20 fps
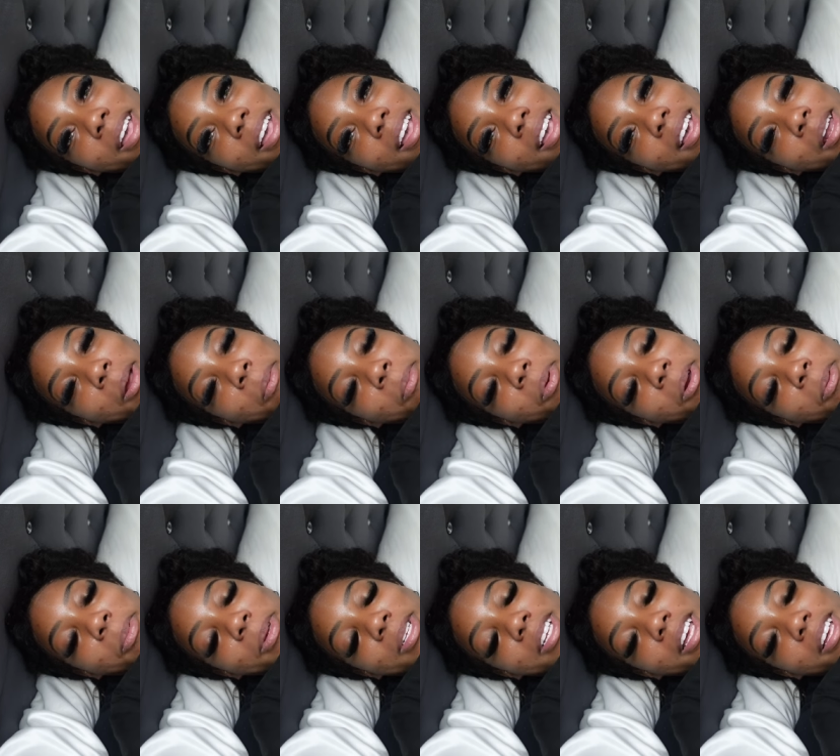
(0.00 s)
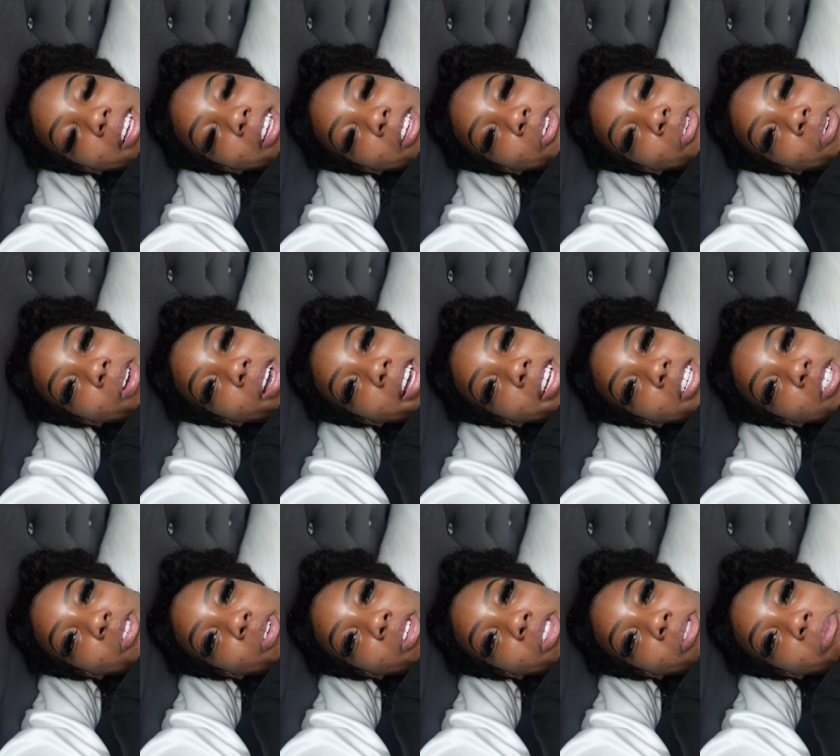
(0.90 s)
and I'm going to be taking you
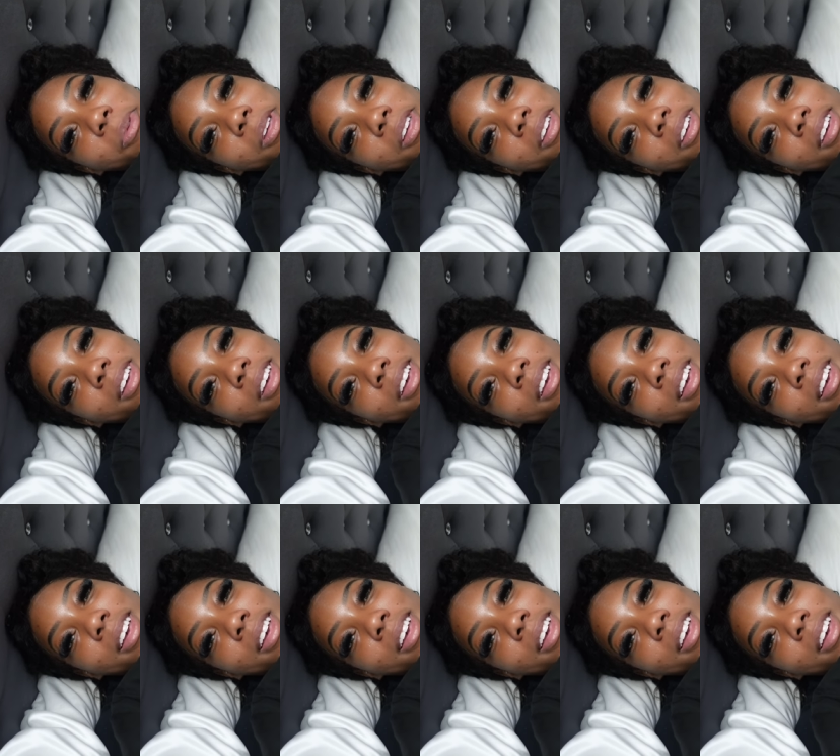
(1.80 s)
guys with me.